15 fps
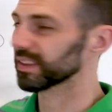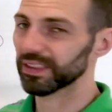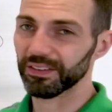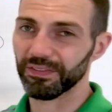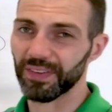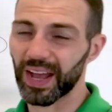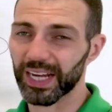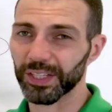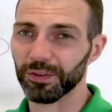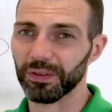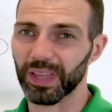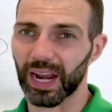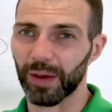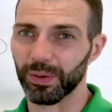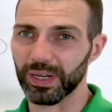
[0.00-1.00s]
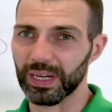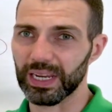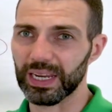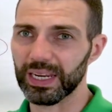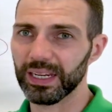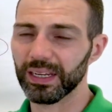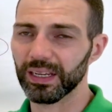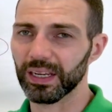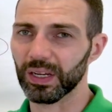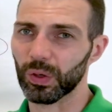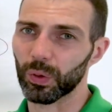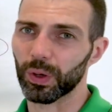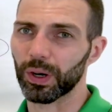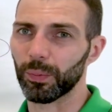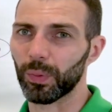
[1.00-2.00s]
the factor that I would need in
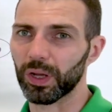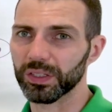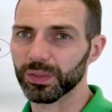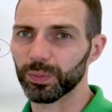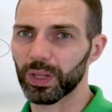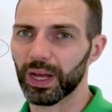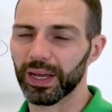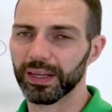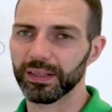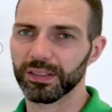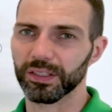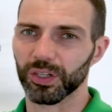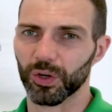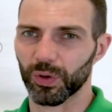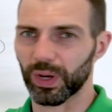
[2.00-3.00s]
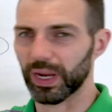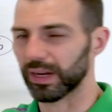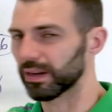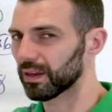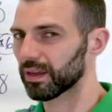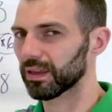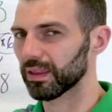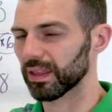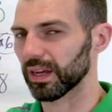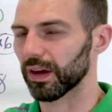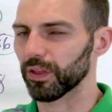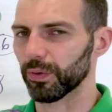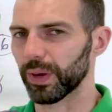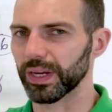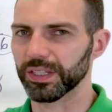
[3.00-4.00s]
order to multiply to create the
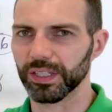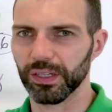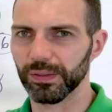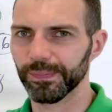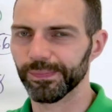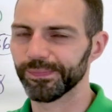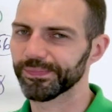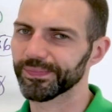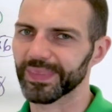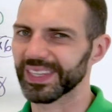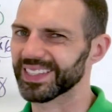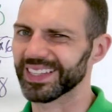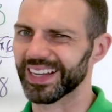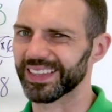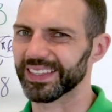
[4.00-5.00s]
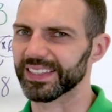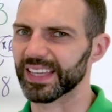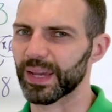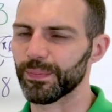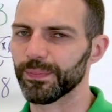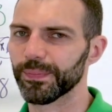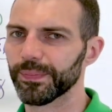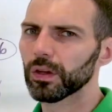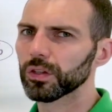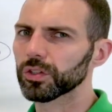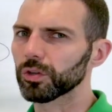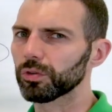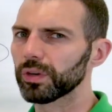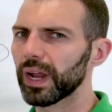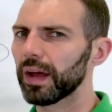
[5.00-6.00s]
other ratio is not the same.
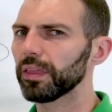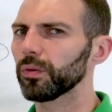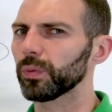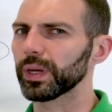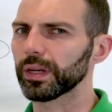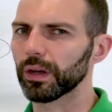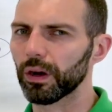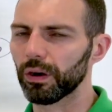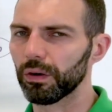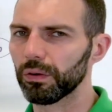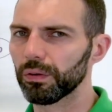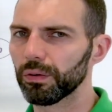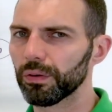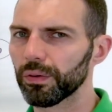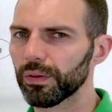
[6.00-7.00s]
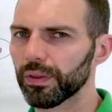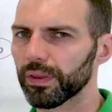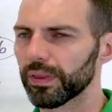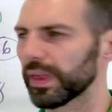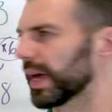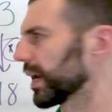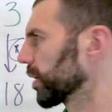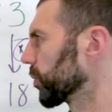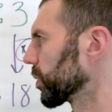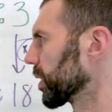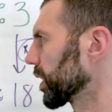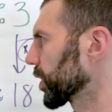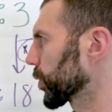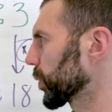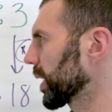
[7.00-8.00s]
So now that we know that in
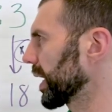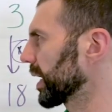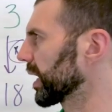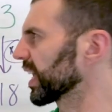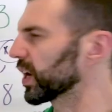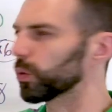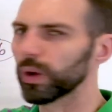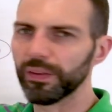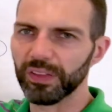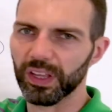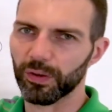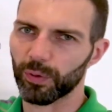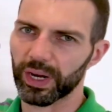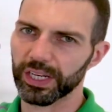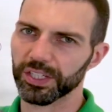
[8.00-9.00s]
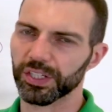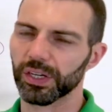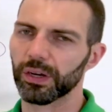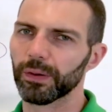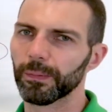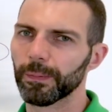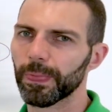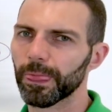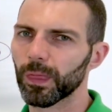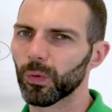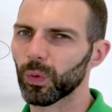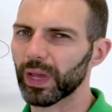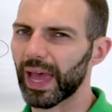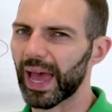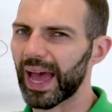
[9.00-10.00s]
order to create an equivalent ratio,
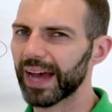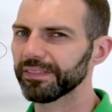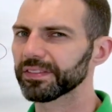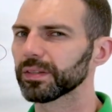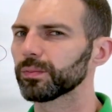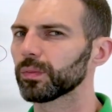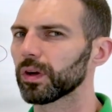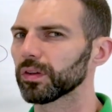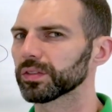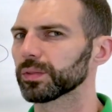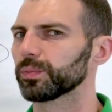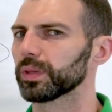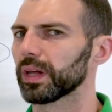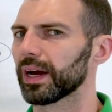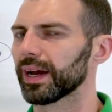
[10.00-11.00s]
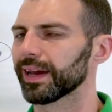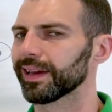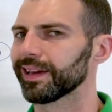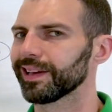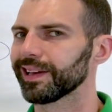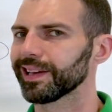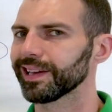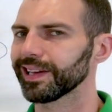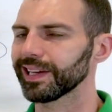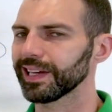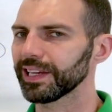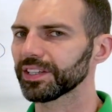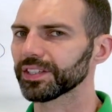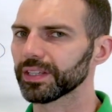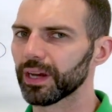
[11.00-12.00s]
we have to multiply
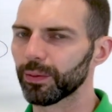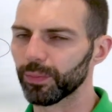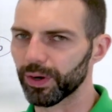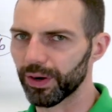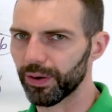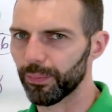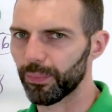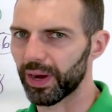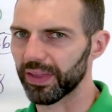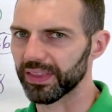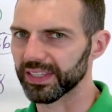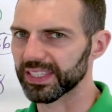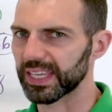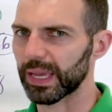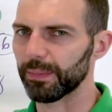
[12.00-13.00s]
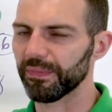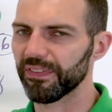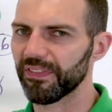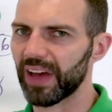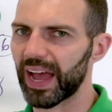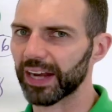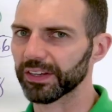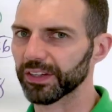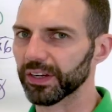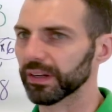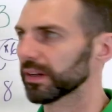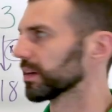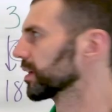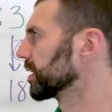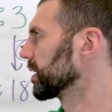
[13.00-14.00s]
each number by the same factor,
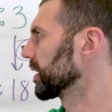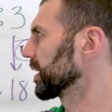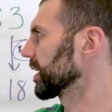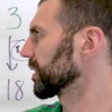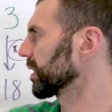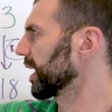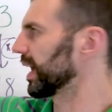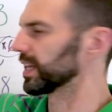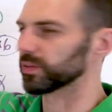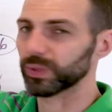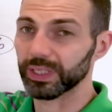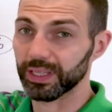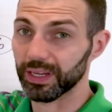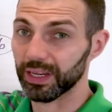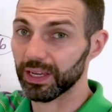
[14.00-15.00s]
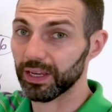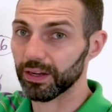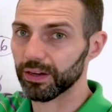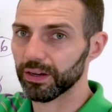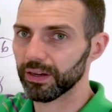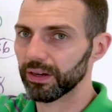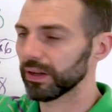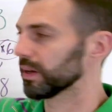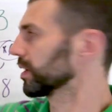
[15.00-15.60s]
as we did here